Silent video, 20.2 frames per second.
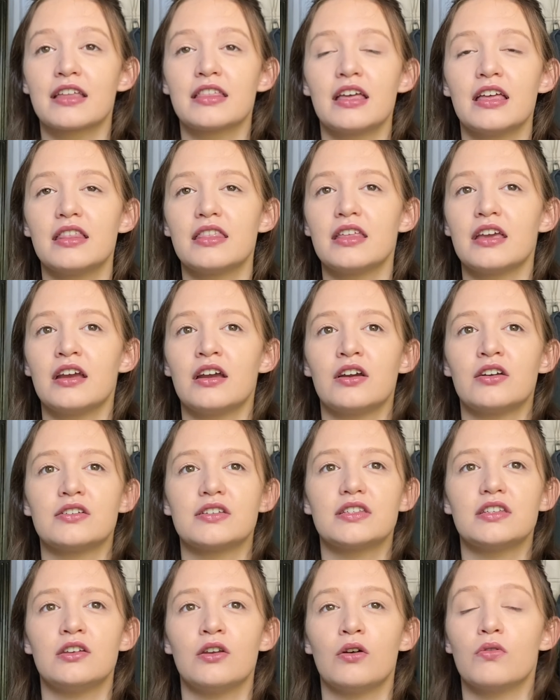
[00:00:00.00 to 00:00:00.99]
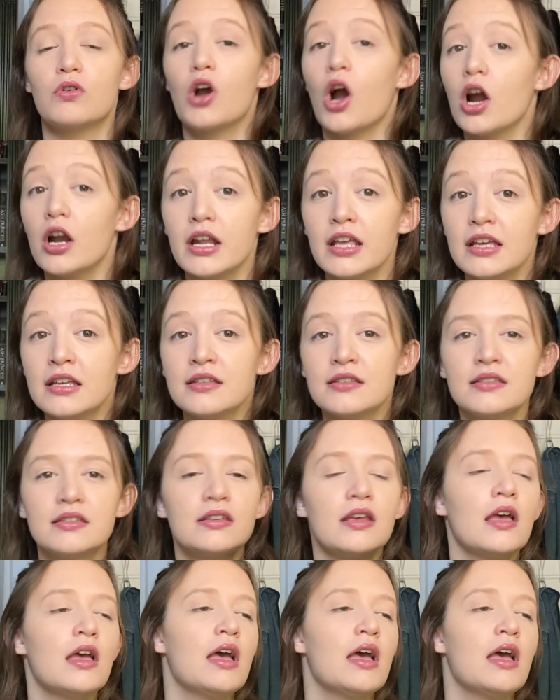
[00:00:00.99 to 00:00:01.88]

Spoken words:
that there's, you know, guardians,